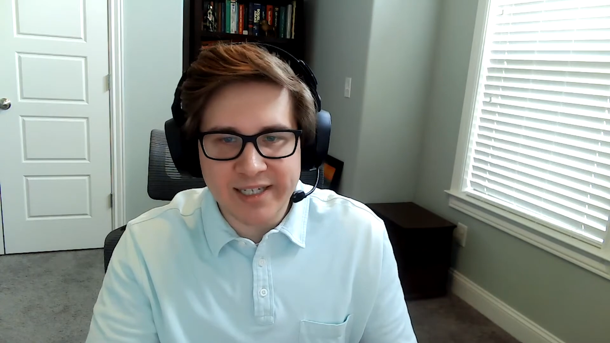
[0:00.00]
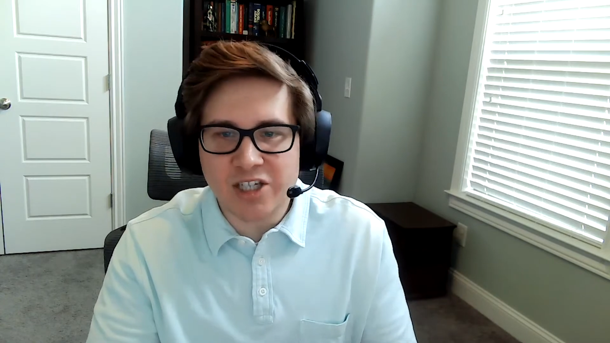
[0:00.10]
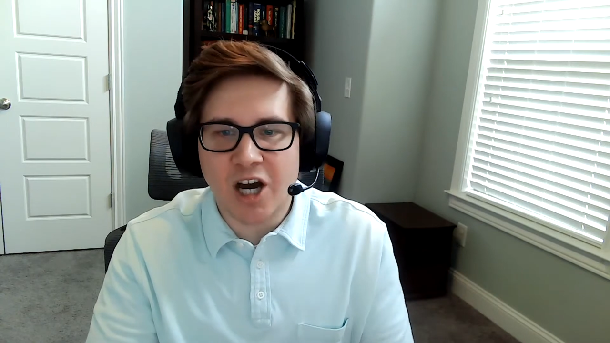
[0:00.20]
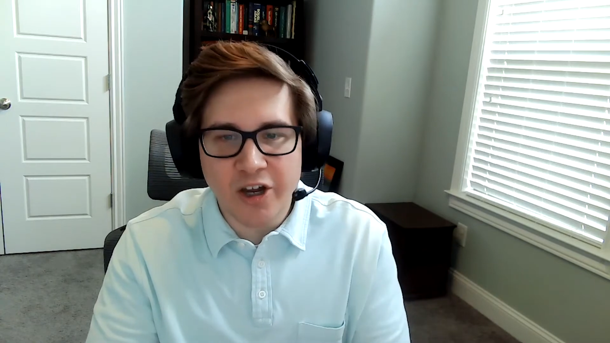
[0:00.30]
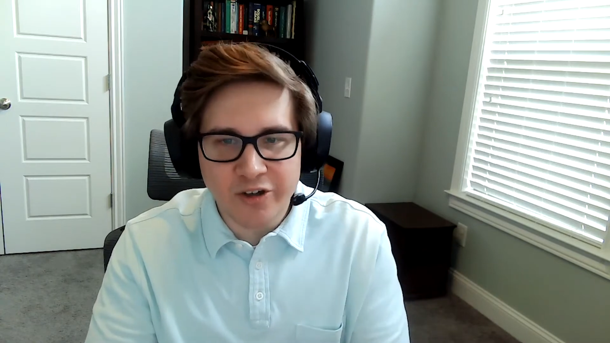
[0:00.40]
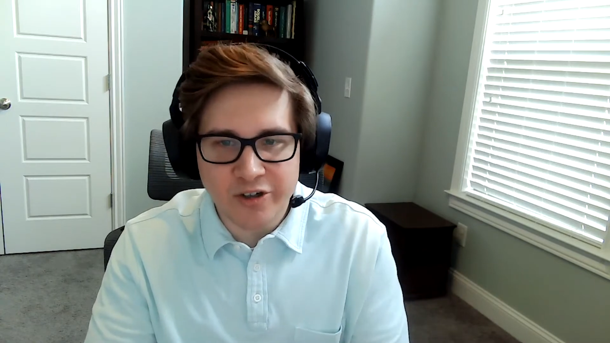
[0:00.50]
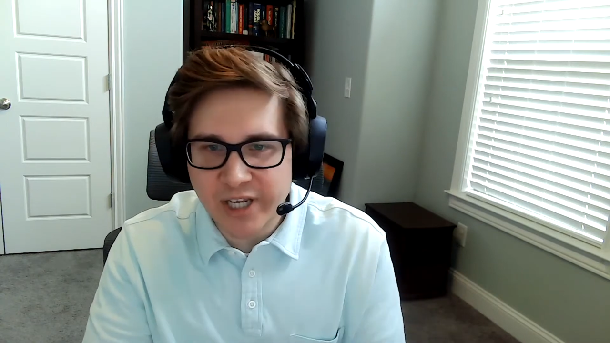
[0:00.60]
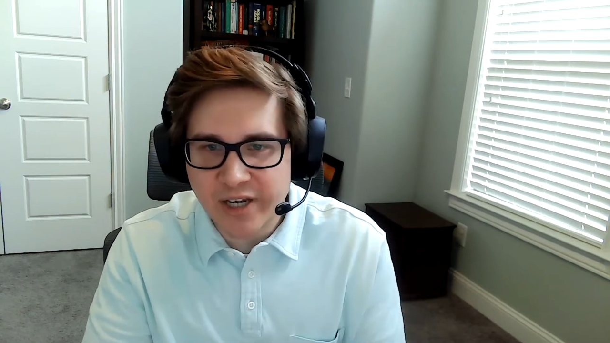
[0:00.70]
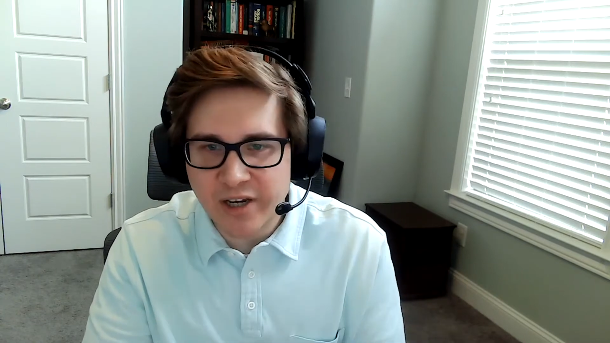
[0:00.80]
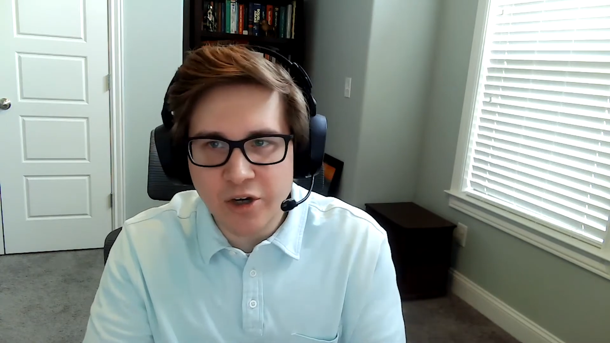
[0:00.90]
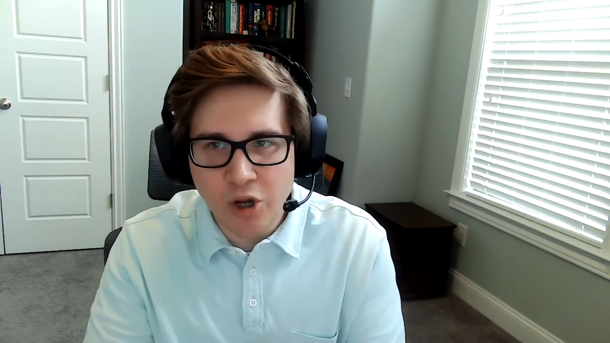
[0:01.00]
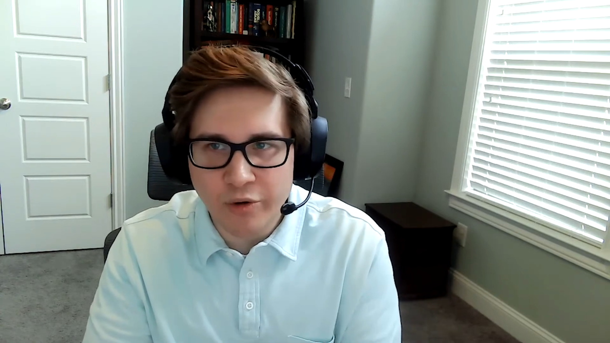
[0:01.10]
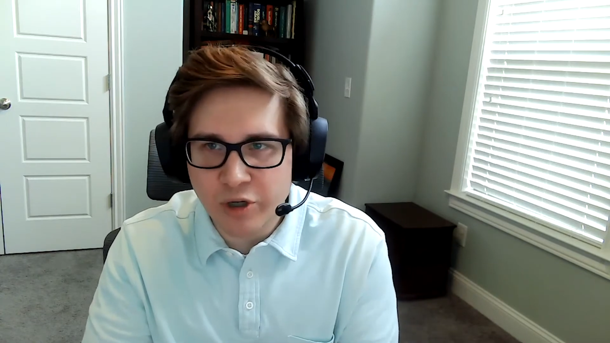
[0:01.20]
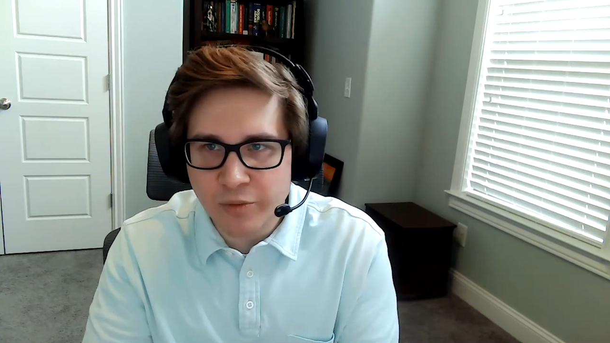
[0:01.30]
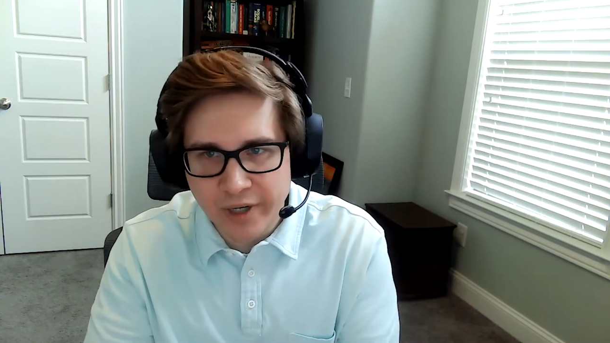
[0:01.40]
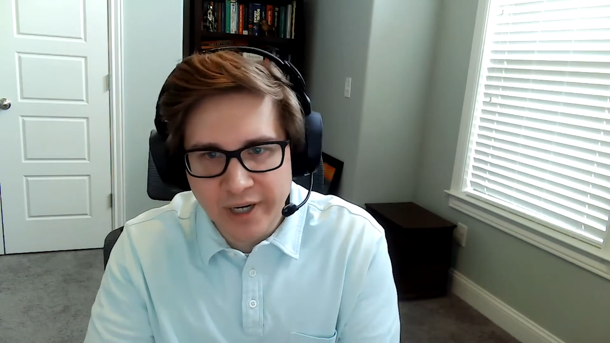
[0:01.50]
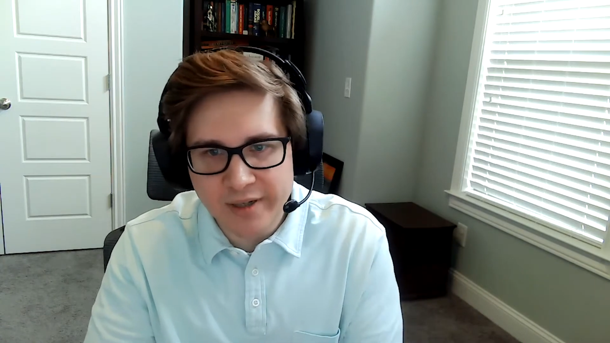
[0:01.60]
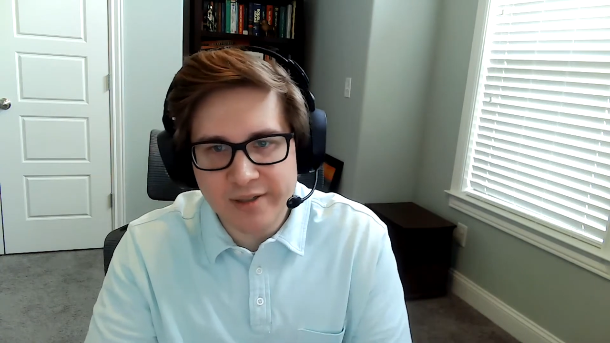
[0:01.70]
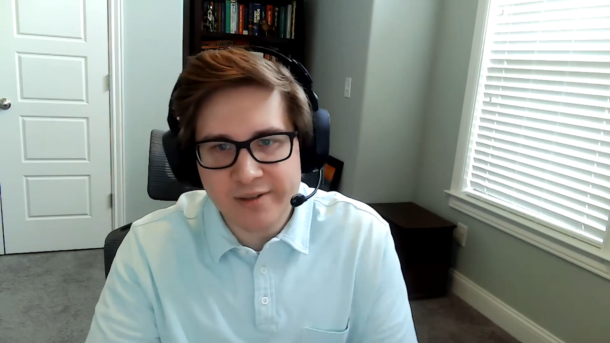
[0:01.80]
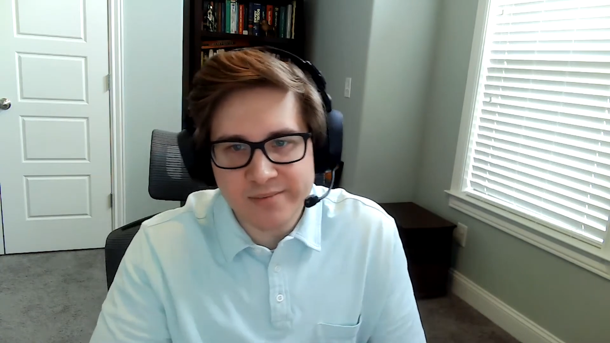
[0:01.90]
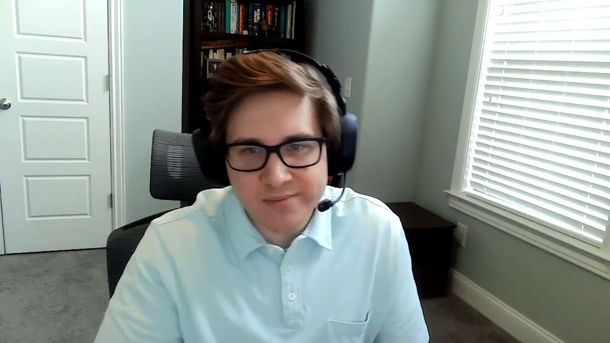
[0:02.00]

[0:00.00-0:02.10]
get to understand and know your brand.